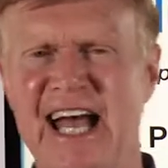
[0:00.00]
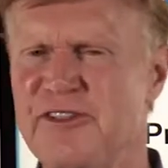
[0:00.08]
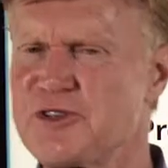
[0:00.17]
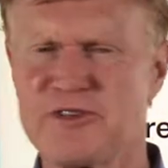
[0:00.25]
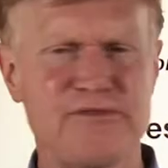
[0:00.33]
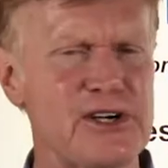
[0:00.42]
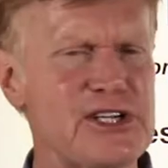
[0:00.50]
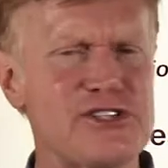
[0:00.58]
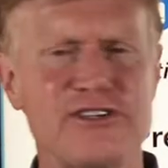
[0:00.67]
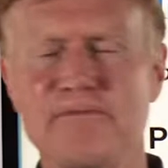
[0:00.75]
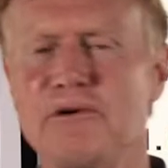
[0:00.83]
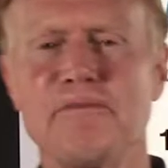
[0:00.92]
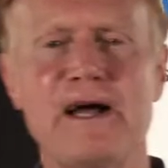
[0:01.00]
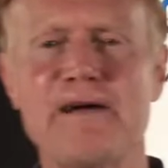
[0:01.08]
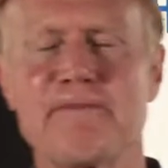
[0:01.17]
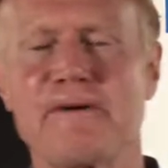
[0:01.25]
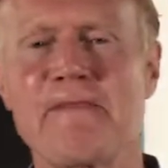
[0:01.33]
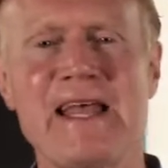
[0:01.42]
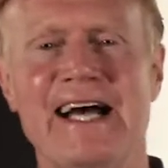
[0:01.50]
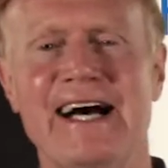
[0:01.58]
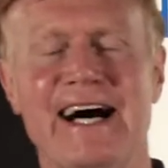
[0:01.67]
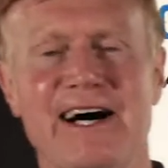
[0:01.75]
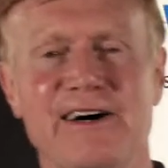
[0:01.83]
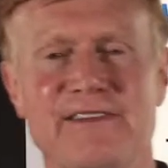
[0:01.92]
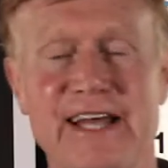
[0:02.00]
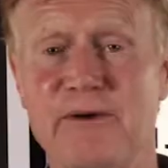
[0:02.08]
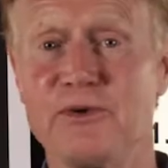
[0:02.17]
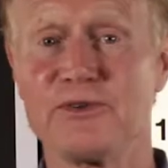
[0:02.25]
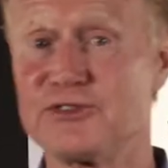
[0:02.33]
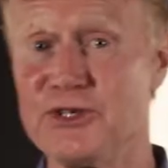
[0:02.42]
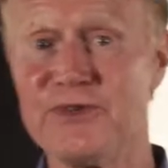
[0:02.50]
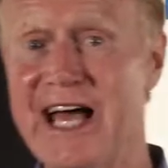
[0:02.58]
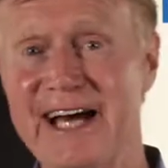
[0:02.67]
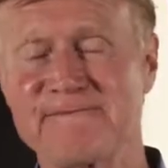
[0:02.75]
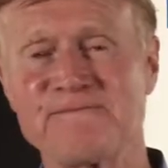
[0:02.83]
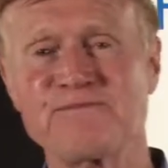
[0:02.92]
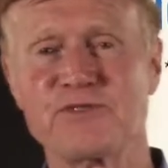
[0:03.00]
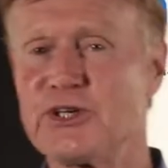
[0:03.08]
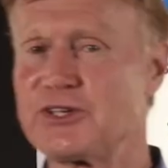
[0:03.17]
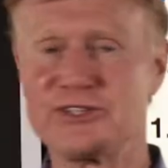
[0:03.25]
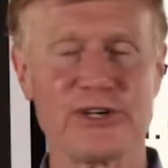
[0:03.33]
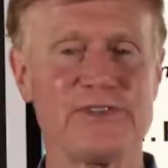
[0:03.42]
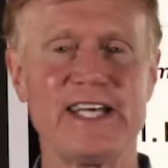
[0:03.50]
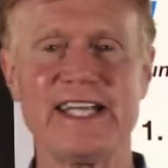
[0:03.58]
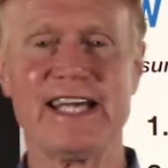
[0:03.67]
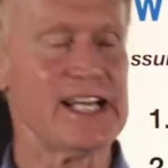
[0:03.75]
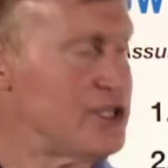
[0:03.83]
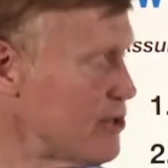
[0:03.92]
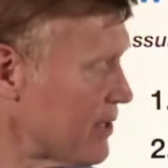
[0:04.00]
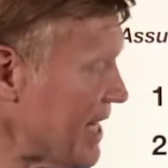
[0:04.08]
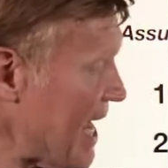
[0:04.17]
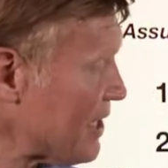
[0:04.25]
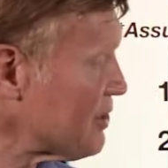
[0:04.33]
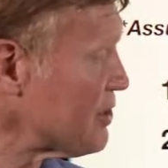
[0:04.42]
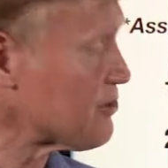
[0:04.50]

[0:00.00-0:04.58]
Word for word: And there's a very simple paper uh, that will do that. You can turn that in and you can actually